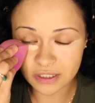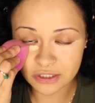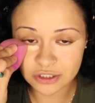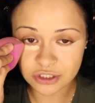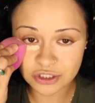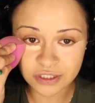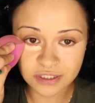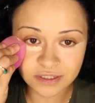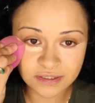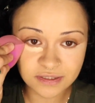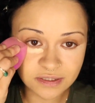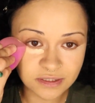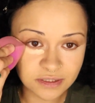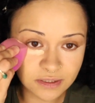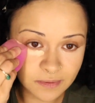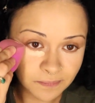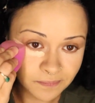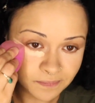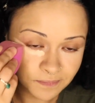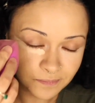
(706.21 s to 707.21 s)
It's just,
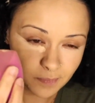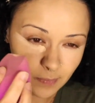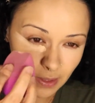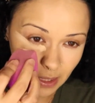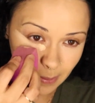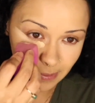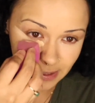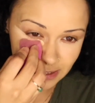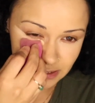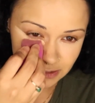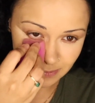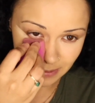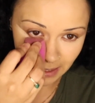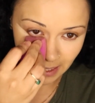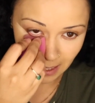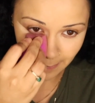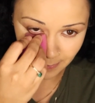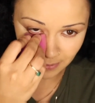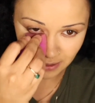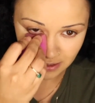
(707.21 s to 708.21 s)
it makes me
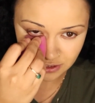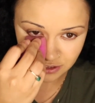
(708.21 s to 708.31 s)
happy.